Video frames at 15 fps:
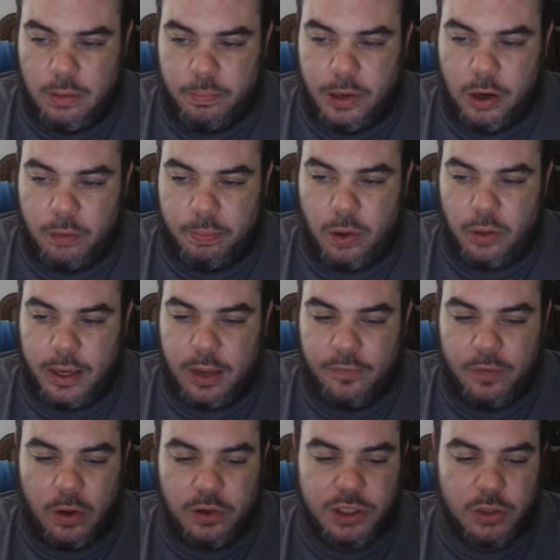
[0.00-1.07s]
Pierre Poilievre
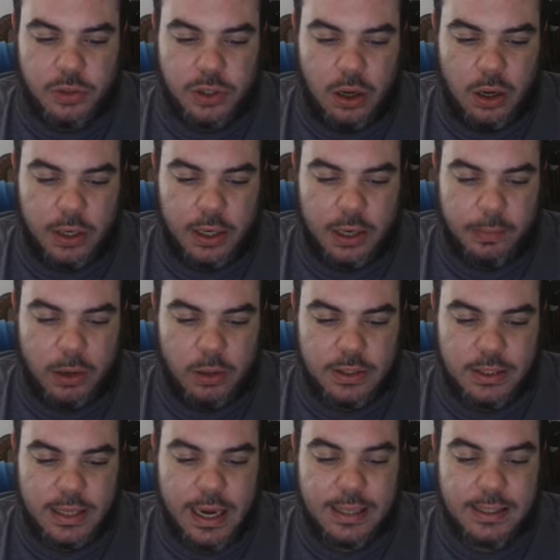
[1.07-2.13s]
also talking about
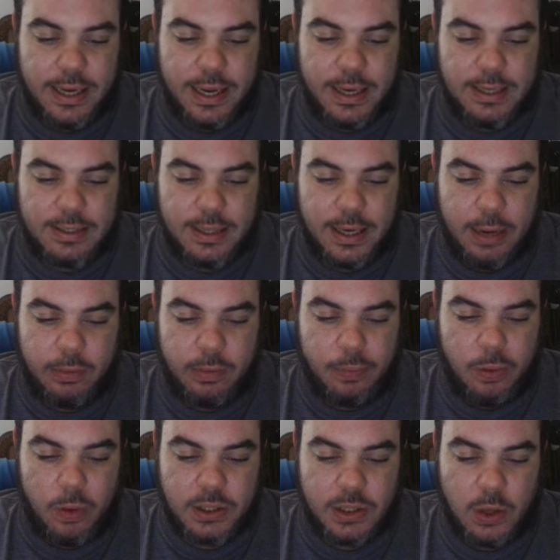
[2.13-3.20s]
Stats Can today
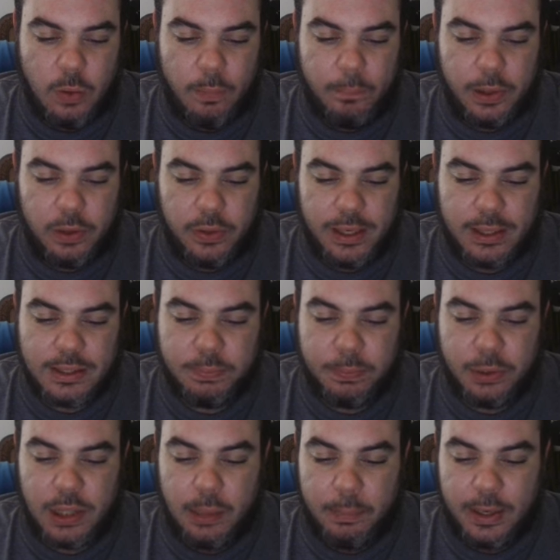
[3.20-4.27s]
reports home building is
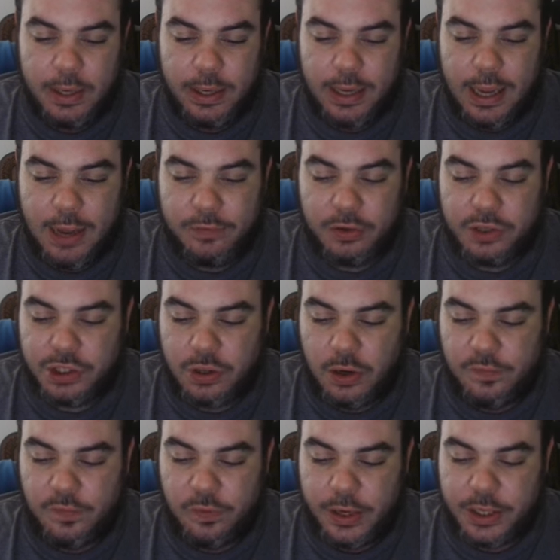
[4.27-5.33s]
plummeting after
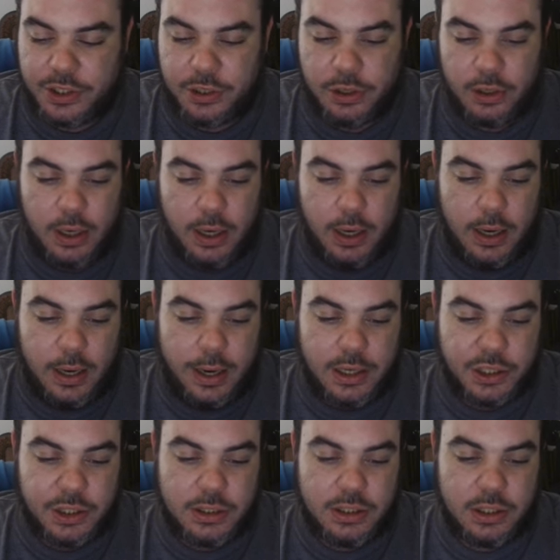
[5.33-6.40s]
Sean Fraser
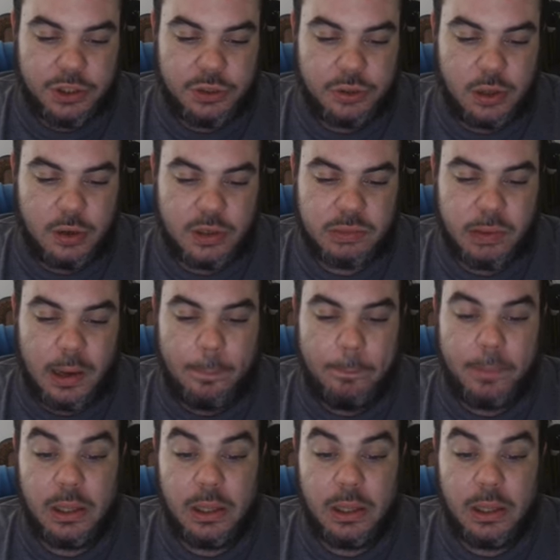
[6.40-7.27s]
and Justin Trudeau spent